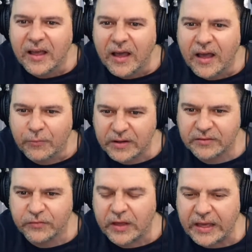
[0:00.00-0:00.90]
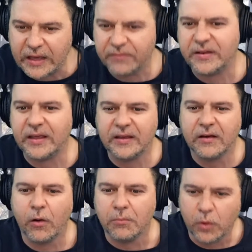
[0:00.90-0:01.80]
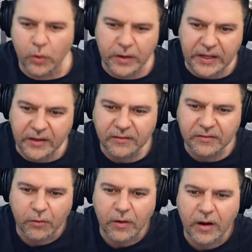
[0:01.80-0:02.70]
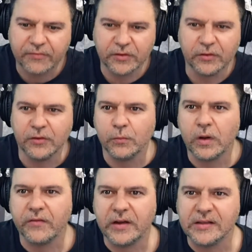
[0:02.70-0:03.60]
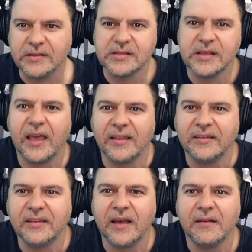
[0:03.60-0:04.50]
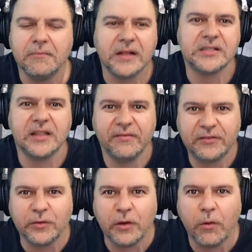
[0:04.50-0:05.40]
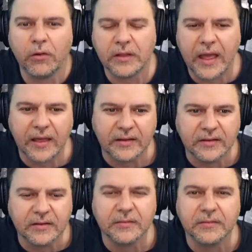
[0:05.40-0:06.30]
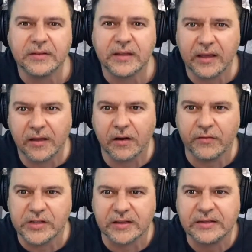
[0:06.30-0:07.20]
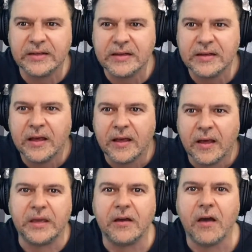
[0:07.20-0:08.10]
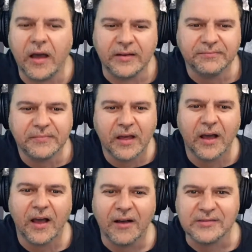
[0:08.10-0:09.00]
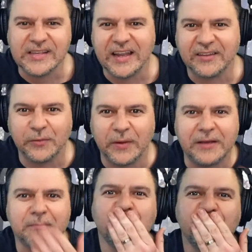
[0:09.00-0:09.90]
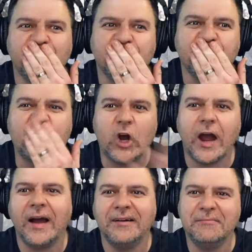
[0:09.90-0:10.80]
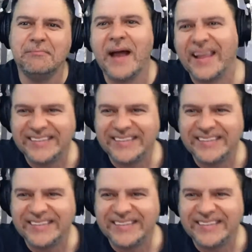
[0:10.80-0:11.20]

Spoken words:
rest of your evening or morning or afternoon, whatever it is. And much love to you all, and take care of each other and be kind. We'll see you next week. Bye.